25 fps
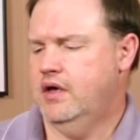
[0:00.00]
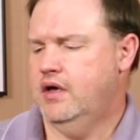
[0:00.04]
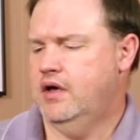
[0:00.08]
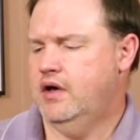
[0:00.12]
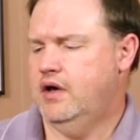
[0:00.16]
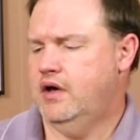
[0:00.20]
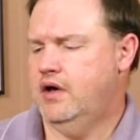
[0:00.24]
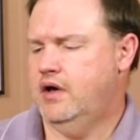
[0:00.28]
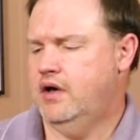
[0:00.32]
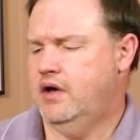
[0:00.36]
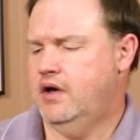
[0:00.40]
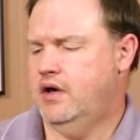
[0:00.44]

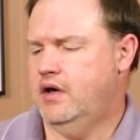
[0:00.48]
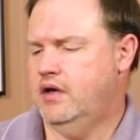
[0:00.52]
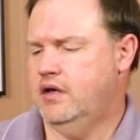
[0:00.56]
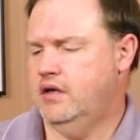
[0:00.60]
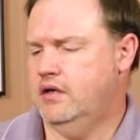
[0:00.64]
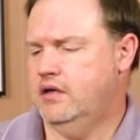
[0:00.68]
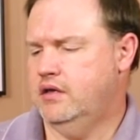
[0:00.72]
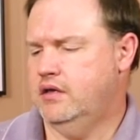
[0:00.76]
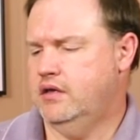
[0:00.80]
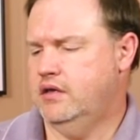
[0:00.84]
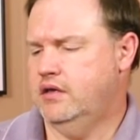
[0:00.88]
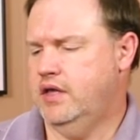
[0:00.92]
Uh,
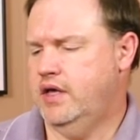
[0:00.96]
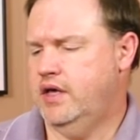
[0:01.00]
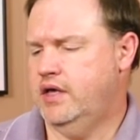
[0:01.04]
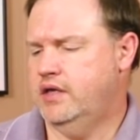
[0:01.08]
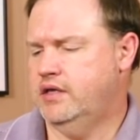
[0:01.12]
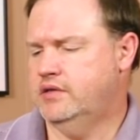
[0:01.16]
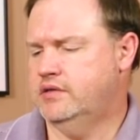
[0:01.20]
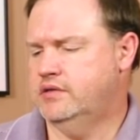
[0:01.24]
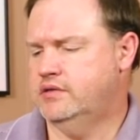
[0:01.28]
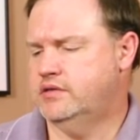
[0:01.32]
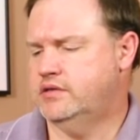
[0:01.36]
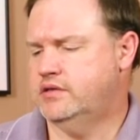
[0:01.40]

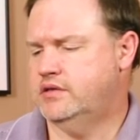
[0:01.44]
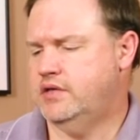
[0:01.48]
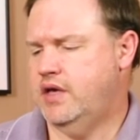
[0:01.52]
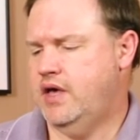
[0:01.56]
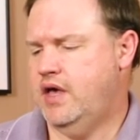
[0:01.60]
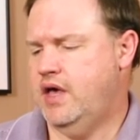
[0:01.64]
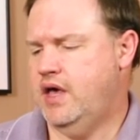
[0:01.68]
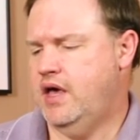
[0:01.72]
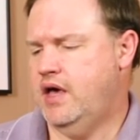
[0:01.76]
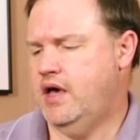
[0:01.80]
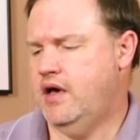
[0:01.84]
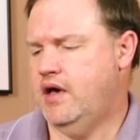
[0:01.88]
lens
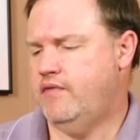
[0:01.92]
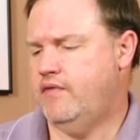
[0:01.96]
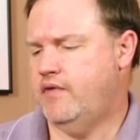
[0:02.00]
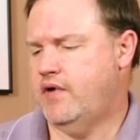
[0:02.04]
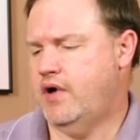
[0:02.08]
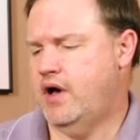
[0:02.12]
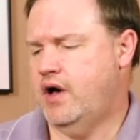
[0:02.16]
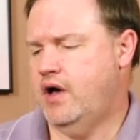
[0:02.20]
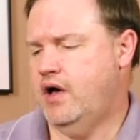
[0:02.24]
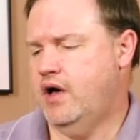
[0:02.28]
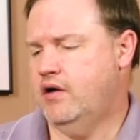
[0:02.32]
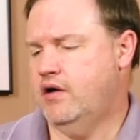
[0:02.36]
AF
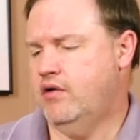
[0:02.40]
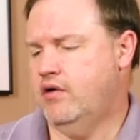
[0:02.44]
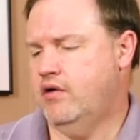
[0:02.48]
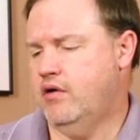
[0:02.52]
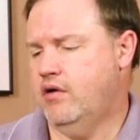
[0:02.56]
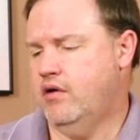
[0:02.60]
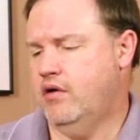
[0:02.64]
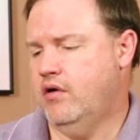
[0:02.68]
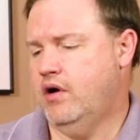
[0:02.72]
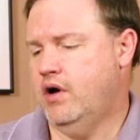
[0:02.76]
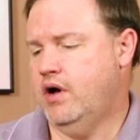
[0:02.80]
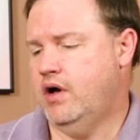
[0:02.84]
on
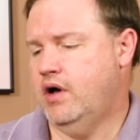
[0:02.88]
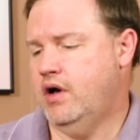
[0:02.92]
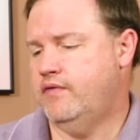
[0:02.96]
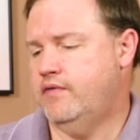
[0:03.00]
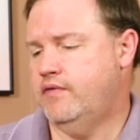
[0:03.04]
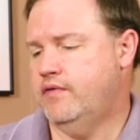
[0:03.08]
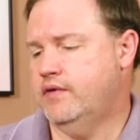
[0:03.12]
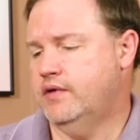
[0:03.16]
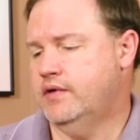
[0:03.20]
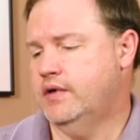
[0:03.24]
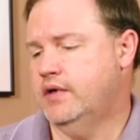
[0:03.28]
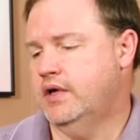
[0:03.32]
or
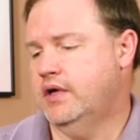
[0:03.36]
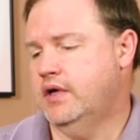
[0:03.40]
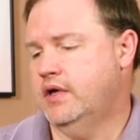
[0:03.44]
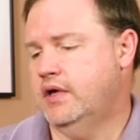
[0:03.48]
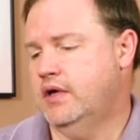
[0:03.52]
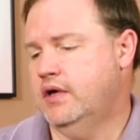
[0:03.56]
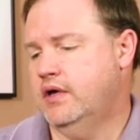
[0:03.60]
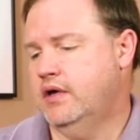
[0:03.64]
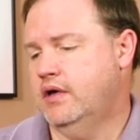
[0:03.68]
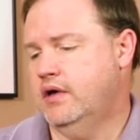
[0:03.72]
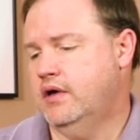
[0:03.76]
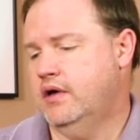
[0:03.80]
off.
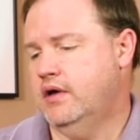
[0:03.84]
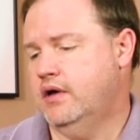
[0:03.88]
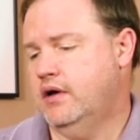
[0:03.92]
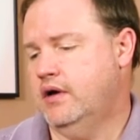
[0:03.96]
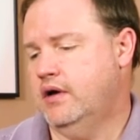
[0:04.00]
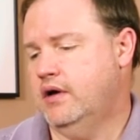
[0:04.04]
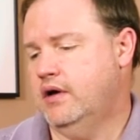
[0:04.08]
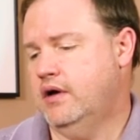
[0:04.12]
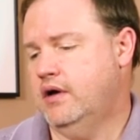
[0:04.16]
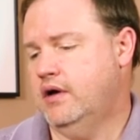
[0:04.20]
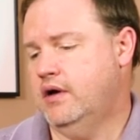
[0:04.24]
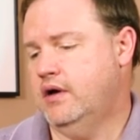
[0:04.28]

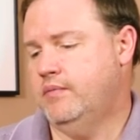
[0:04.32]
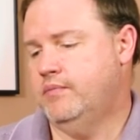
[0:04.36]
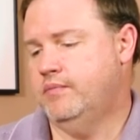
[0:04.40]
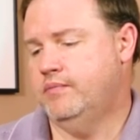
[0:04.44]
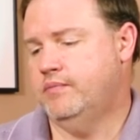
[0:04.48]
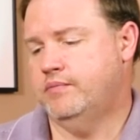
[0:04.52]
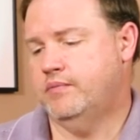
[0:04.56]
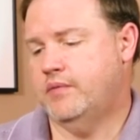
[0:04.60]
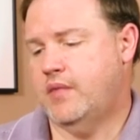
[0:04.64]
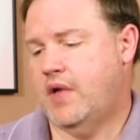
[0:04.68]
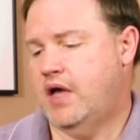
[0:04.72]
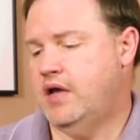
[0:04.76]
Um,
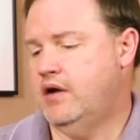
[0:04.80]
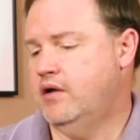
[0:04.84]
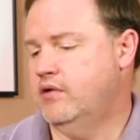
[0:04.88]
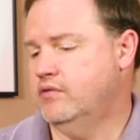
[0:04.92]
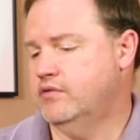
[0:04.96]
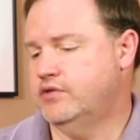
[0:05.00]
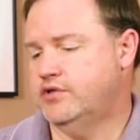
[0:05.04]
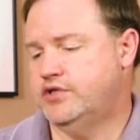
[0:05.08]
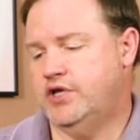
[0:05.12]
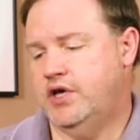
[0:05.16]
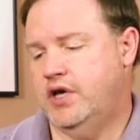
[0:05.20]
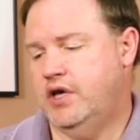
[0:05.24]
I
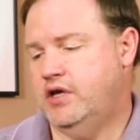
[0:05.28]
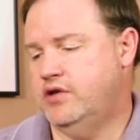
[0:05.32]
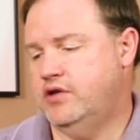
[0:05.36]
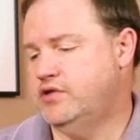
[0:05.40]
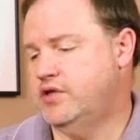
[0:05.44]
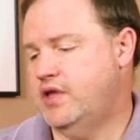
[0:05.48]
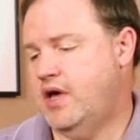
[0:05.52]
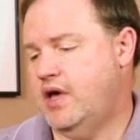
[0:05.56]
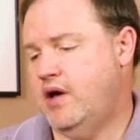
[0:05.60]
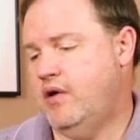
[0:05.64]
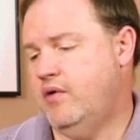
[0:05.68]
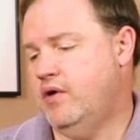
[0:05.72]
don't change
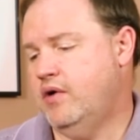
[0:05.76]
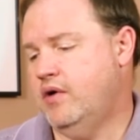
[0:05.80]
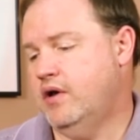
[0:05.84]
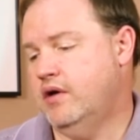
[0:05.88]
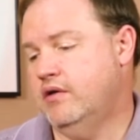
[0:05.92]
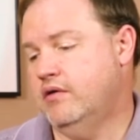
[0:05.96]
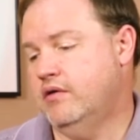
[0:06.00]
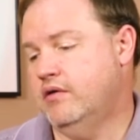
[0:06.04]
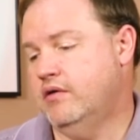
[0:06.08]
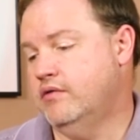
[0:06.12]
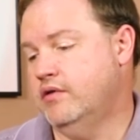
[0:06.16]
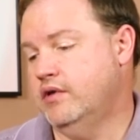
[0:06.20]
that one. I
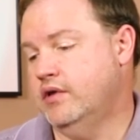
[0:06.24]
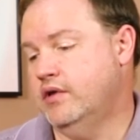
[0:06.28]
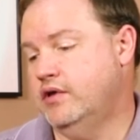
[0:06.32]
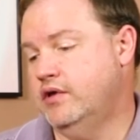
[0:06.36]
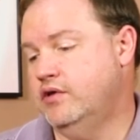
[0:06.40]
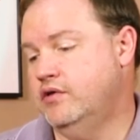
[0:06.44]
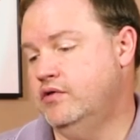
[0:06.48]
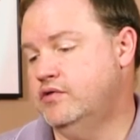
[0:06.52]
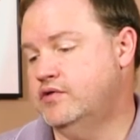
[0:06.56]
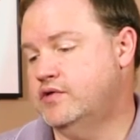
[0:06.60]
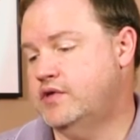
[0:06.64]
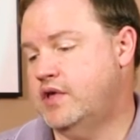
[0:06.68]
don't really
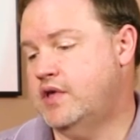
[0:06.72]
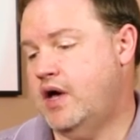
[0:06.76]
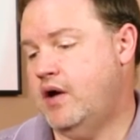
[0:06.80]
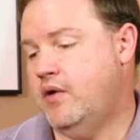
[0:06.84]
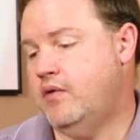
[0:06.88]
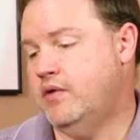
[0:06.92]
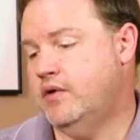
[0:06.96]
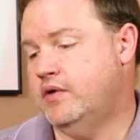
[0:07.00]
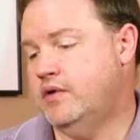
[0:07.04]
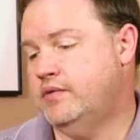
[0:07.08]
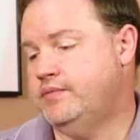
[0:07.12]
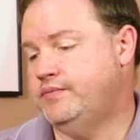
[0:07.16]
use that
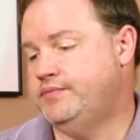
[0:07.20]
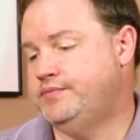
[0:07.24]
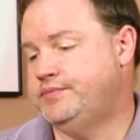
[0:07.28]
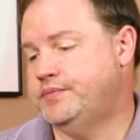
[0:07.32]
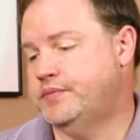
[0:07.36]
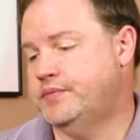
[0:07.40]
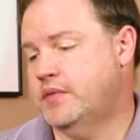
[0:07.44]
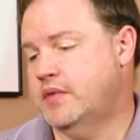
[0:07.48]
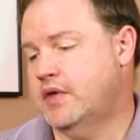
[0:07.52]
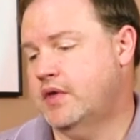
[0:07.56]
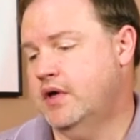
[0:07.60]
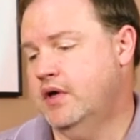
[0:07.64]
one.
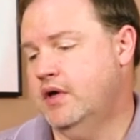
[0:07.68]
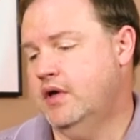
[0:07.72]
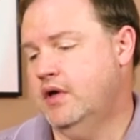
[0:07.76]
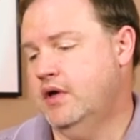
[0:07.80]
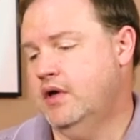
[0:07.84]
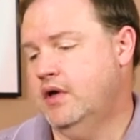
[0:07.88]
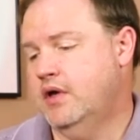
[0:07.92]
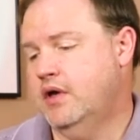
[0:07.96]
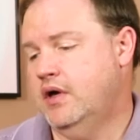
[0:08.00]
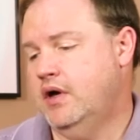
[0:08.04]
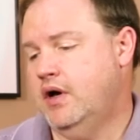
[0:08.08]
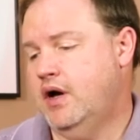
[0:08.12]

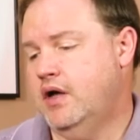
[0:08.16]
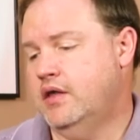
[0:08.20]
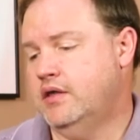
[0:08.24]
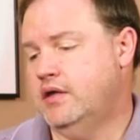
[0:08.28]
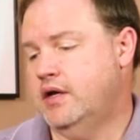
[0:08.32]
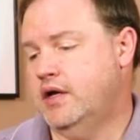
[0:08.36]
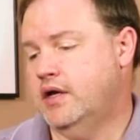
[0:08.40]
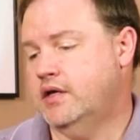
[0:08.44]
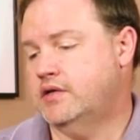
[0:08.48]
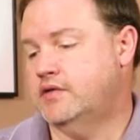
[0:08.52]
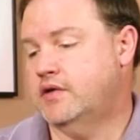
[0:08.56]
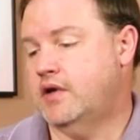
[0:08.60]
On the
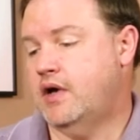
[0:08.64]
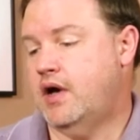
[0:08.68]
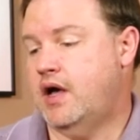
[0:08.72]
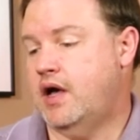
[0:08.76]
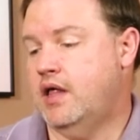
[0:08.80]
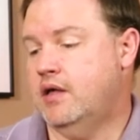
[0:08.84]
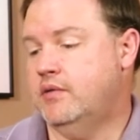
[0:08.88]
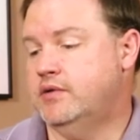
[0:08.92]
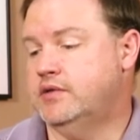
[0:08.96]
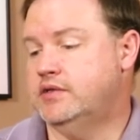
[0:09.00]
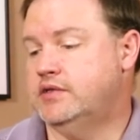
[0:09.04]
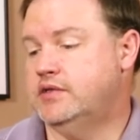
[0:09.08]
next
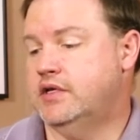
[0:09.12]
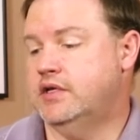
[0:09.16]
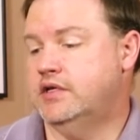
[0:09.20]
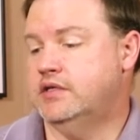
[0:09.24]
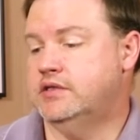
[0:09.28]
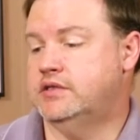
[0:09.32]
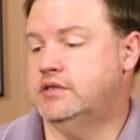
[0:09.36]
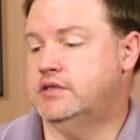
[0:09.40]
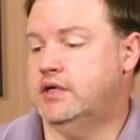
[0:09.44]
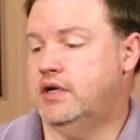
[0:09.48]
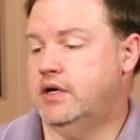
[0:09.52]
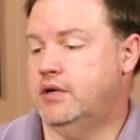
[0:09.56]
column, it
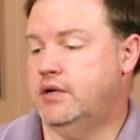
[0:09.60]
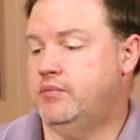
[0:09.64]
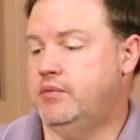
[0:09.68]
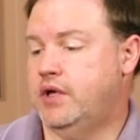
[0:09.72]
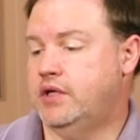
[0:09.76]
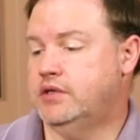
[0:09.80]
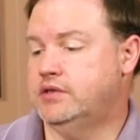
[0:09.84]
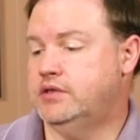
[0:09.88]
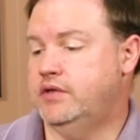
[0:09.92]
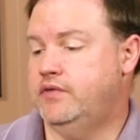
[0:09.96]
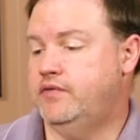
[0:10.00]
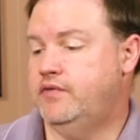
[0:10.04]
says uh,
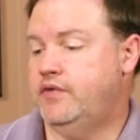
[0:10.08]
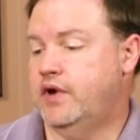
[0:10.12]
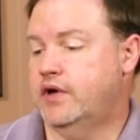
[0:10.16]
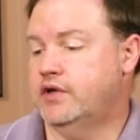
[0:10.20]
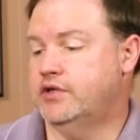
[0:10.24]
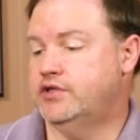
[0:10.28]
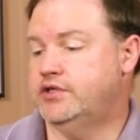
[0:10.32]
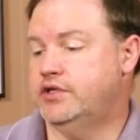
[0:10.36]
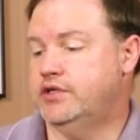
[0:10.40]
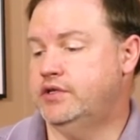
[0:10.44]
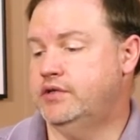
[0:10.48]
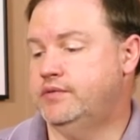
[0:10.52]

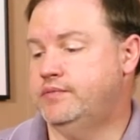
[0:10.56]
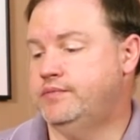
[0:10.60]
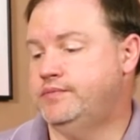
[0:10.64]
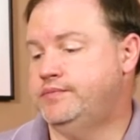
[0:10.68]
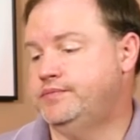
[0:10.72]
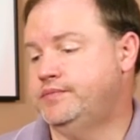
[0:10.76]
multifunction.